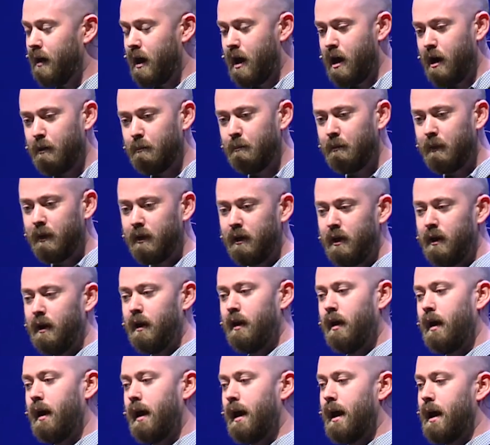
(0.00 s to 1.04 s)
arm,
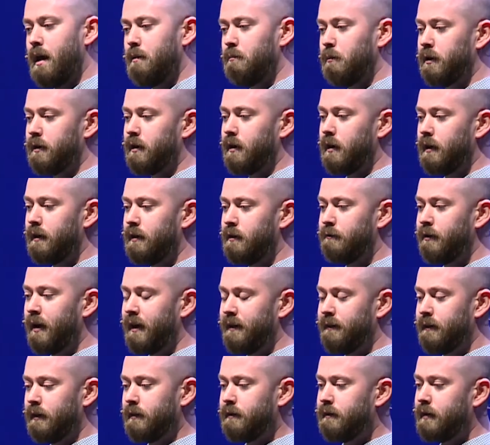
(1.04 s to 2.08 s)
um, but the
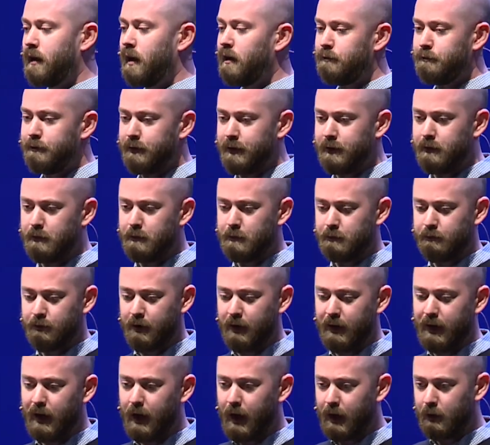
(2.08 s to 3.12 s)
device itself is
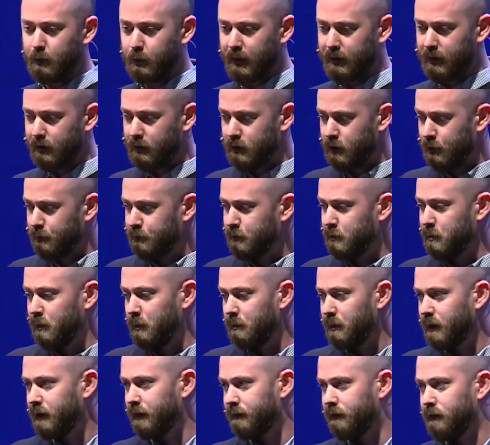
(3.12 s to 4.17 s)
very lightweight and comfortable
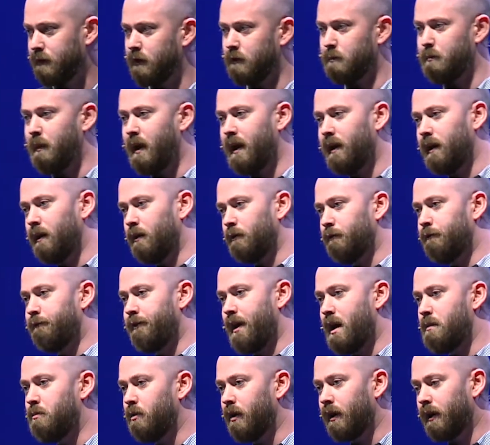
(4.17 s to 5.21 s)
because it's just made out of
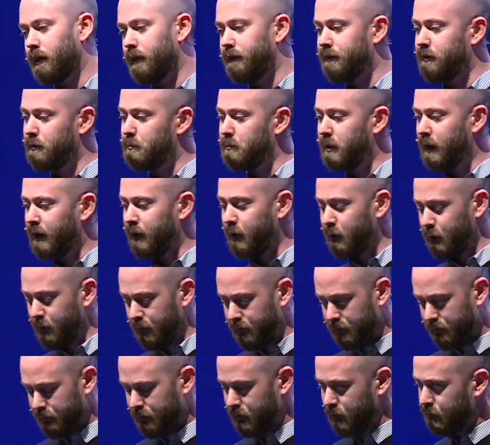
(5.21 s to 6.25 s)
fabric and some
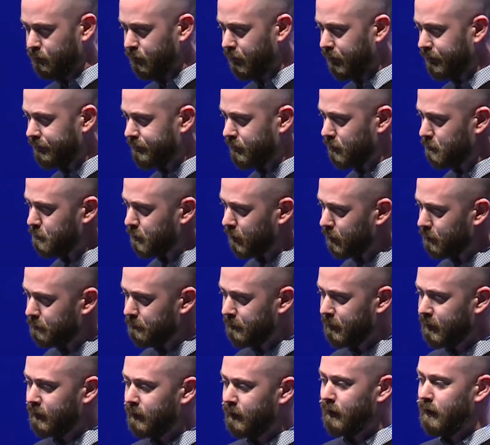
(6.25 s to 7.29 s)
balloons, so very simple.
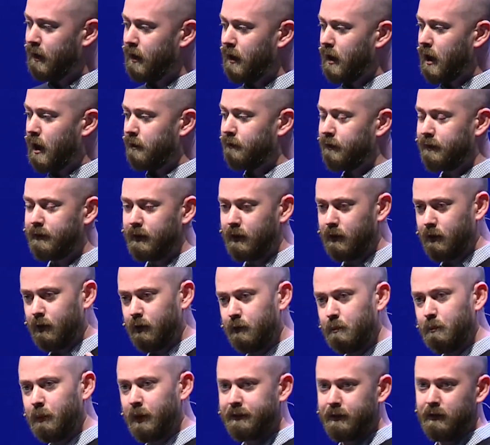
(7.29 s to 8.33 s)
Obviously, there's
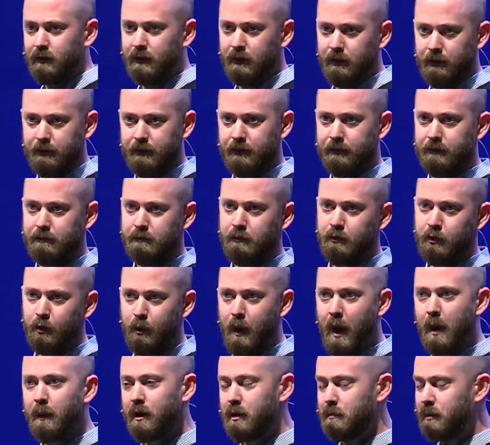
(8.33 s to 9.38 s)
muscles
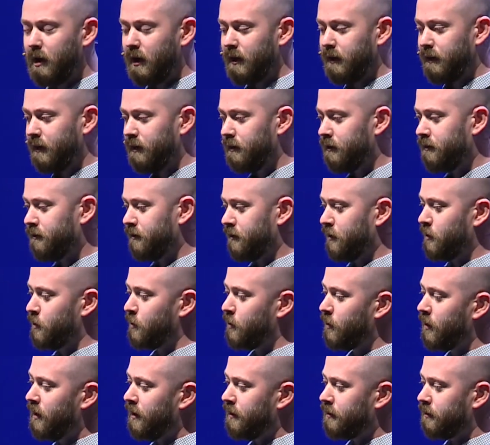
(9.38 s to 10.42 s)
throughout our body,
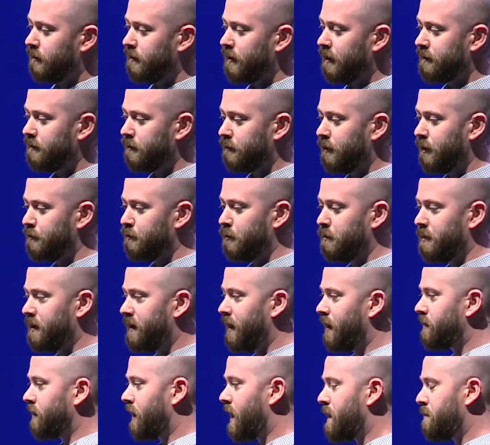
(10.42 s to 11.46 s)
so there's lots of different
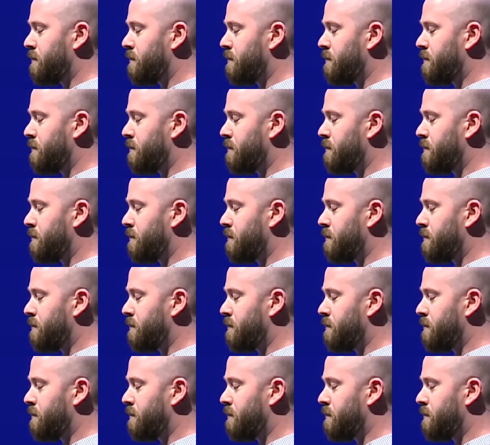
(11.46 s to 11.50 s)
potential